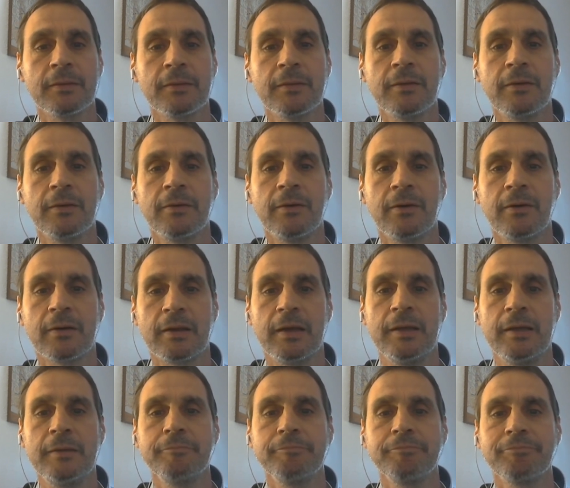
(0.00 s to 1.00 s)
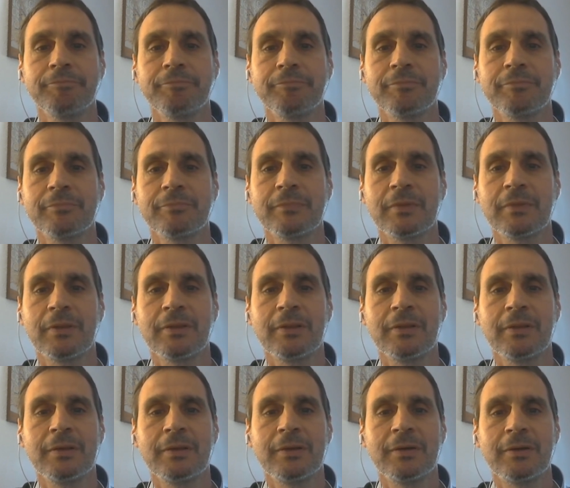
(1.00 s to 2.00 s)
One question.
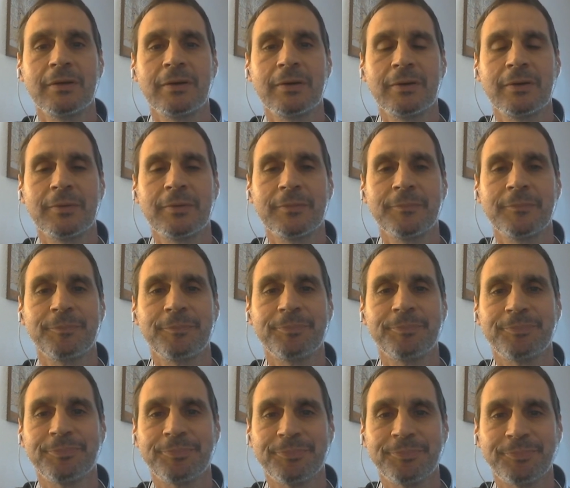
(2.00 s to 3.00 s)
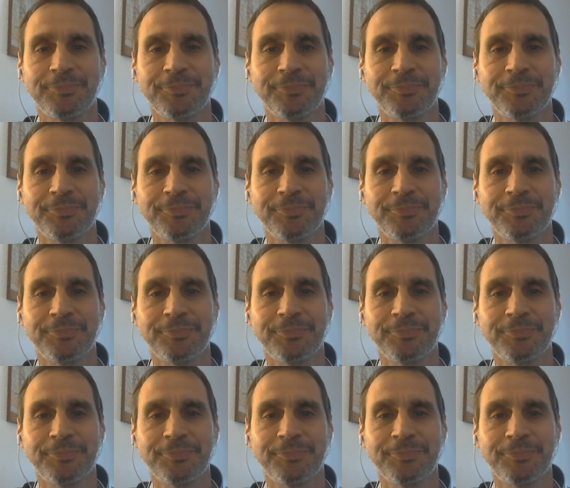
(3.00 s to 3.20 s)
Okay. Have you